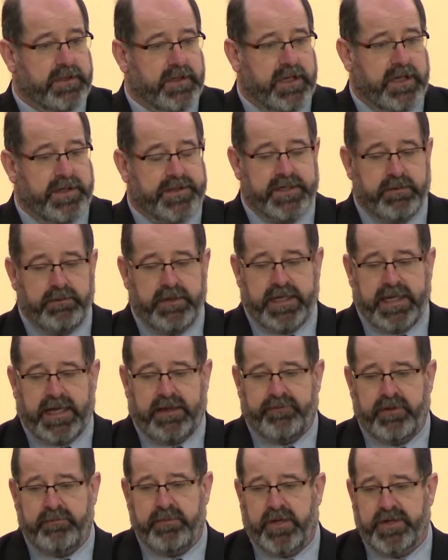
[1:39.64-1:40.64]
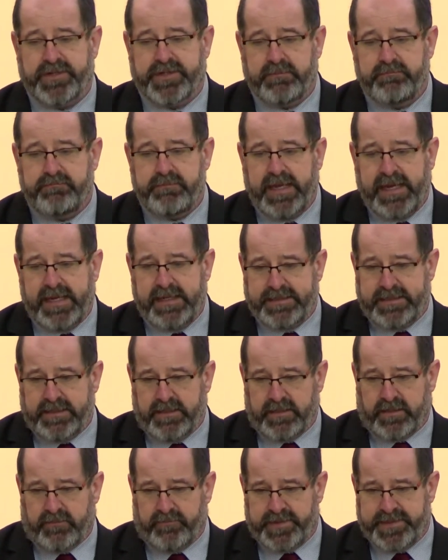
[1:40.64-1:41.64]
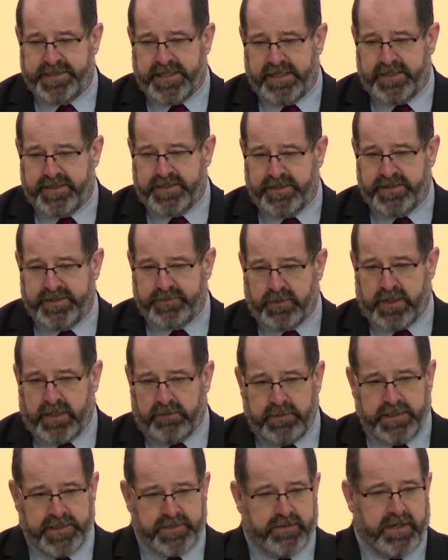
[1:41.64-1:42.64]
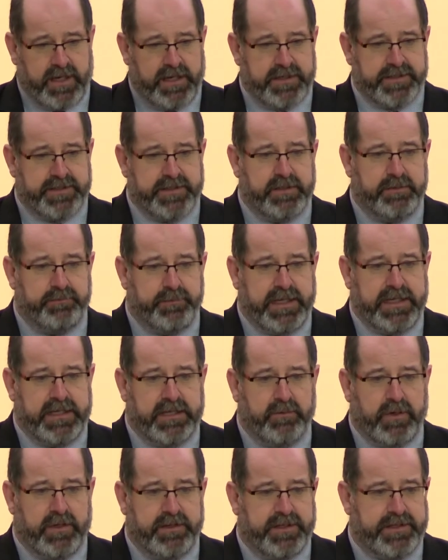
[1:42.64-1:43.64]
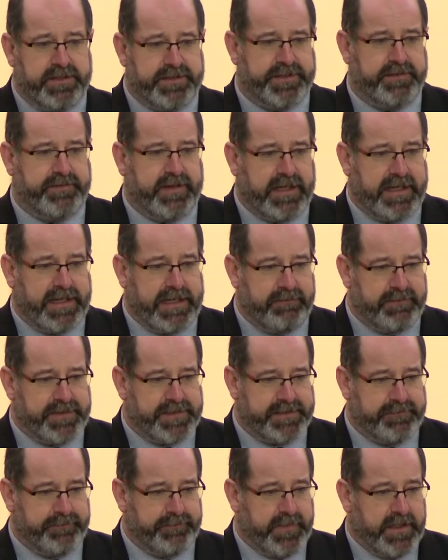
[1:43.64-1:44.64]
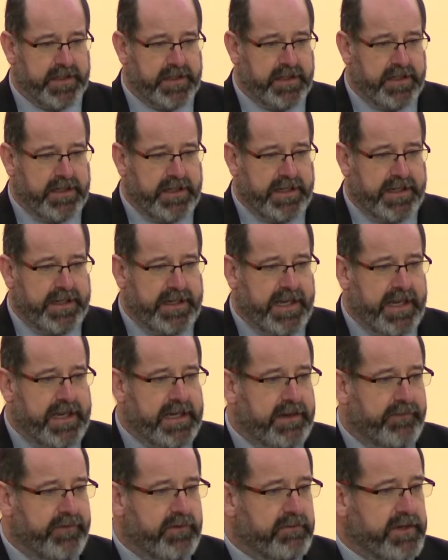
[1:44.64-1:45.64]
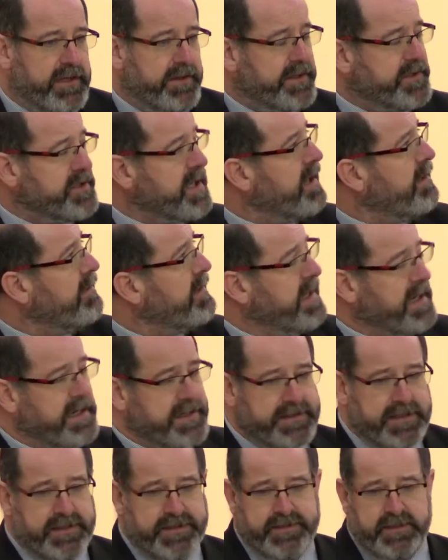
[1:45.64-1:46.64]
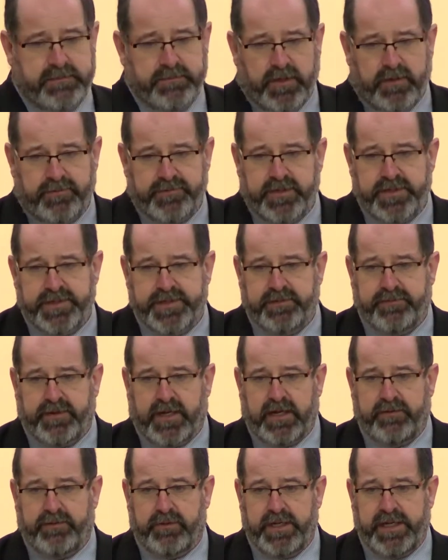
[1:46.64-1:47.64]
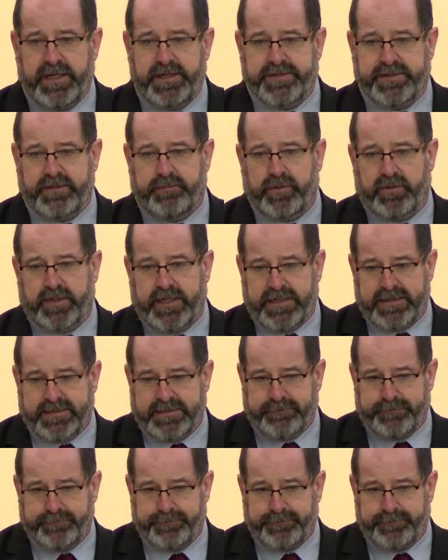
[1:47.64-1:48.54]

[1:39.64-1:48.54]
And so we can have the most amazing conversations while we're trying to be the one that survives. And again, if you're in the childcare system, often survival is the point.